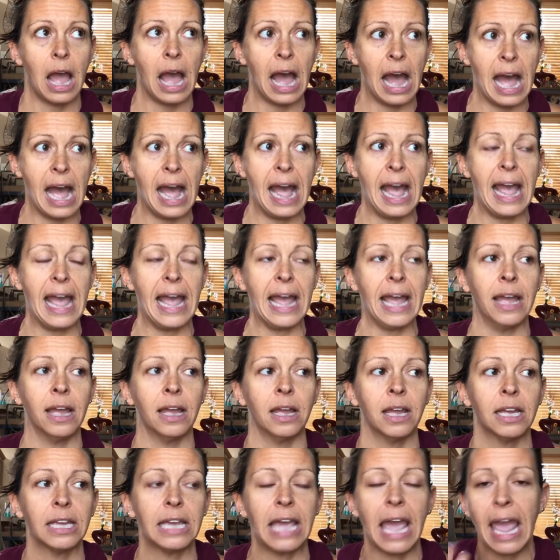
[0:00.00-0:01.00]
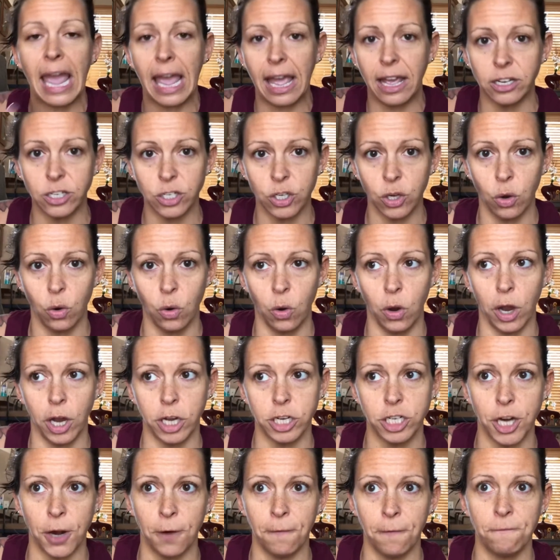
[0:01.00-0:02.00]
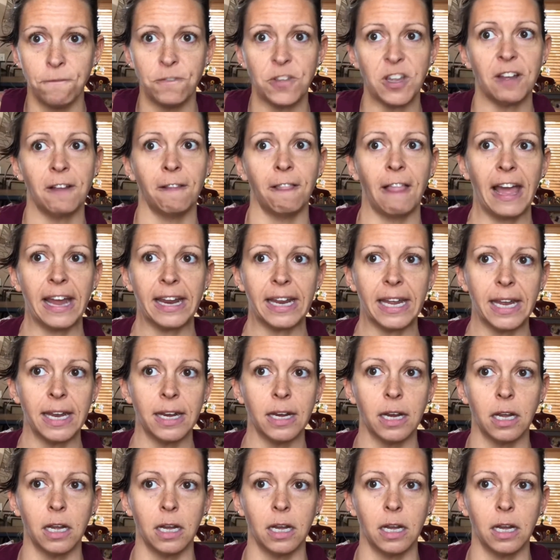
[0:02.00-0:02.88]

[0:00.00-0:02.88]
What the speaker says: I can't or don't feel like it.